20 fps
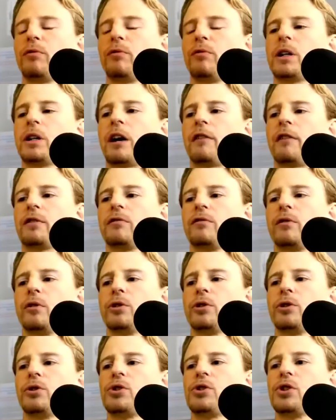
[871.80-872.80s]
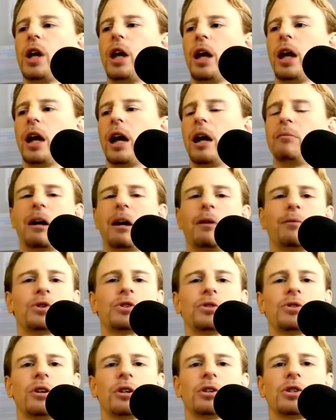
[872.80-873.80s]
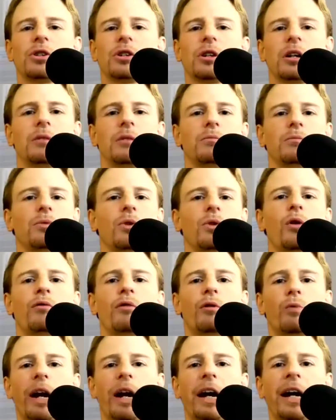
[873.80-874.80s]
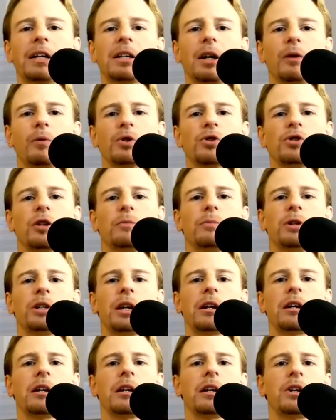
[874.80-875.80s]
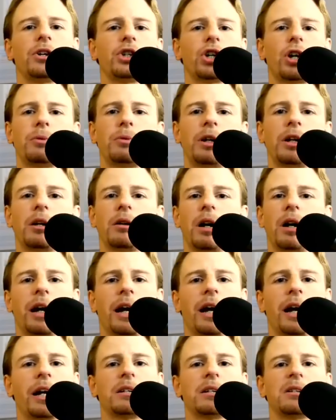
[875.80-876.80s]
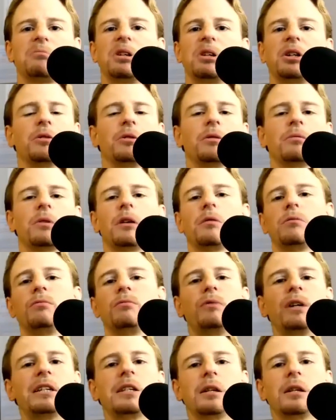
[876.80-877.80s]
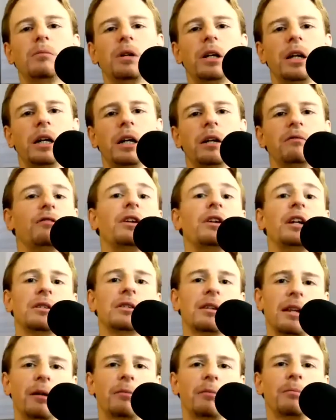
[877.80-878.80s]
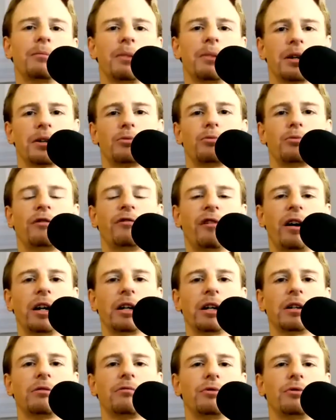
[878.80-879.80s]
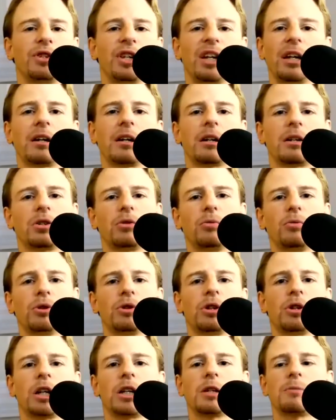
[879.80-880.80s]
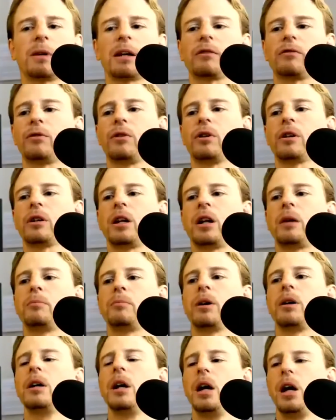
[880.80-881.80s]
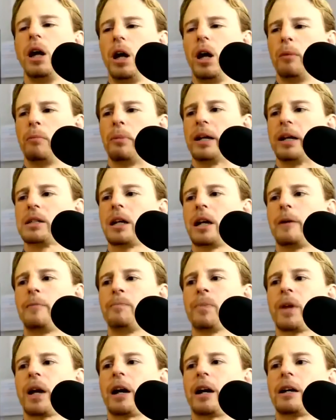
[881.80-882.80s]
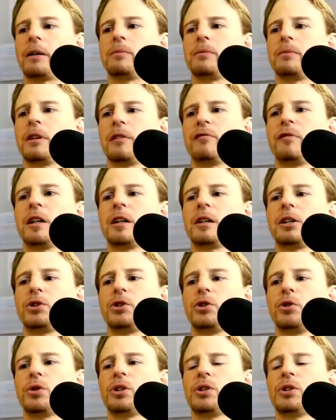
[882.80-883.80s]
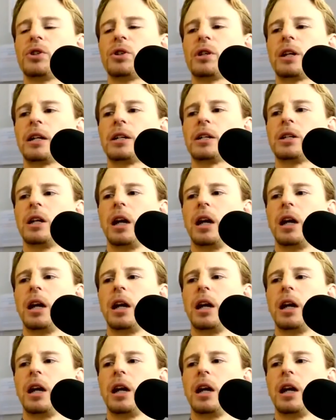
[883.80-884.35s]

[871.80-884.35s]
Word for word: and after photos um, i was not um, overweight i was not particularly chubby i had you know a reasonably very slim but refined physique as you would expect for a climber but um, i definitely noticed that